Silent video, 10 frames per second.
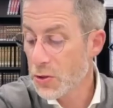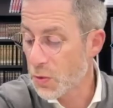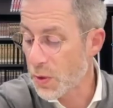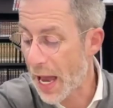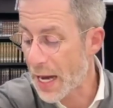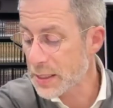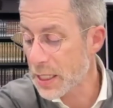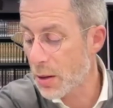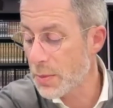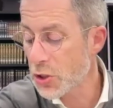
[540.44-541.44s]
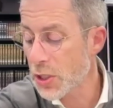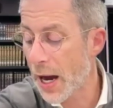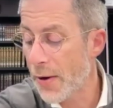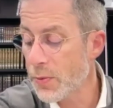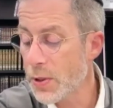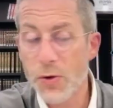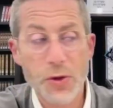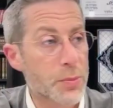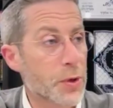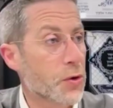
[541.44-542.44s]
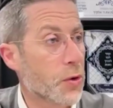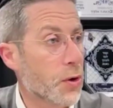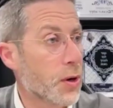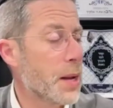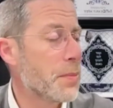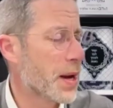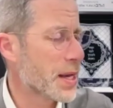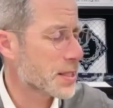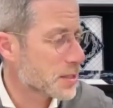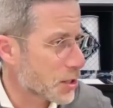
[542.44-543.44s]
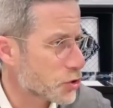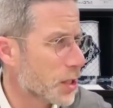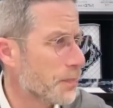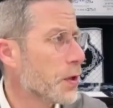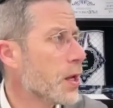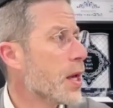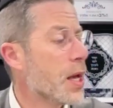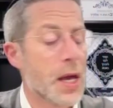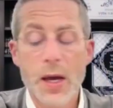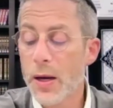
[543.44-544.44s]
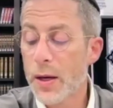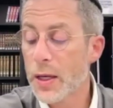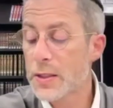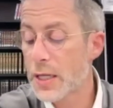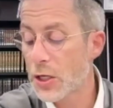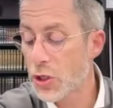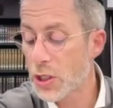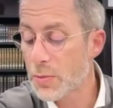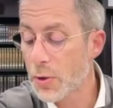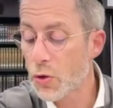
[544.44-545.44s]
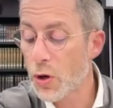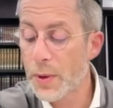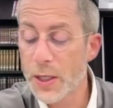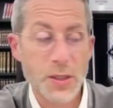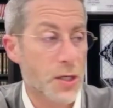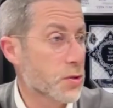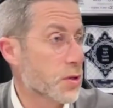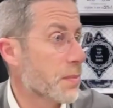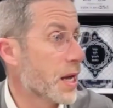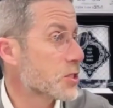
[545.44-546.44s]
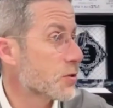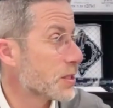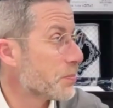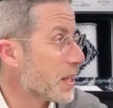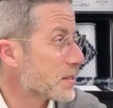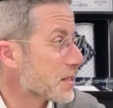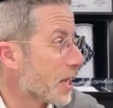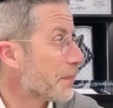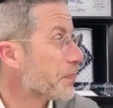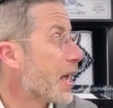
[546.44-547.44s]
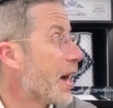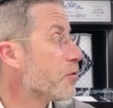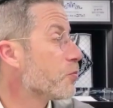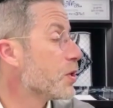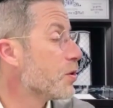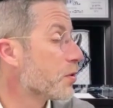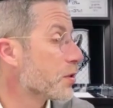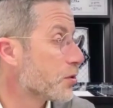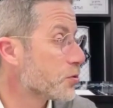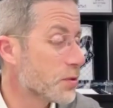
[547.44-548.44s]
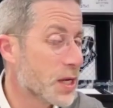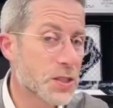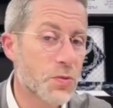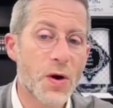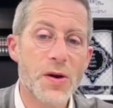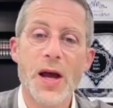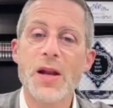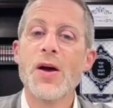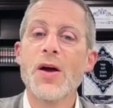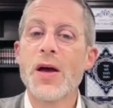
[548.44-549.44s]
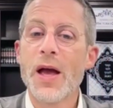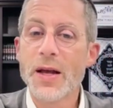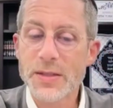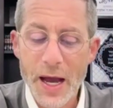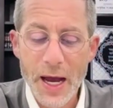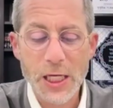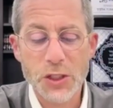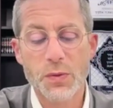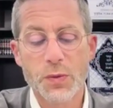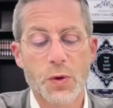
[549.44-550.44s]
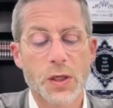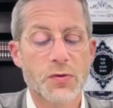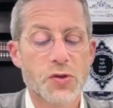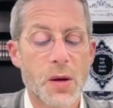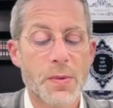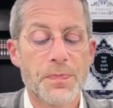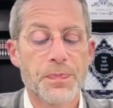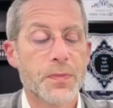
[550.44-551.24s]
So we asked in our Mishnah, how do we know that a bechor, and by extension, it's not just a bechor, but it's also the meiser and the pesach. How do we know that they're 2 days and 1 night? It's a hekesh from the world of shlamim.